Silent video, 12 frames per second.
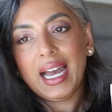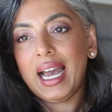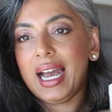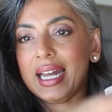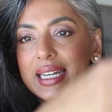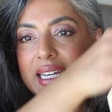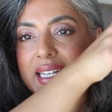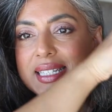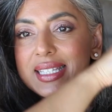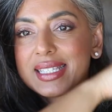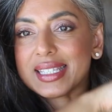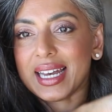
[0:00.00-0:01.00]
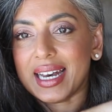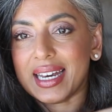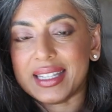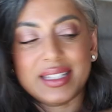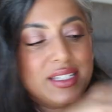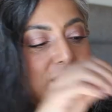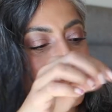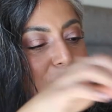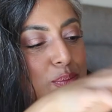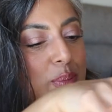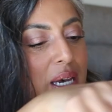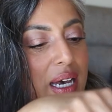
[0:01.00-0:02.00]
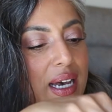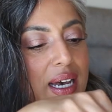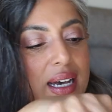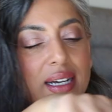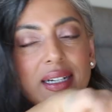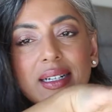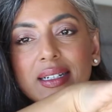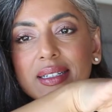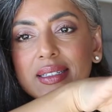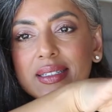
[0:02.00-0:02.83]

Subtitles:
And inside the dust bag,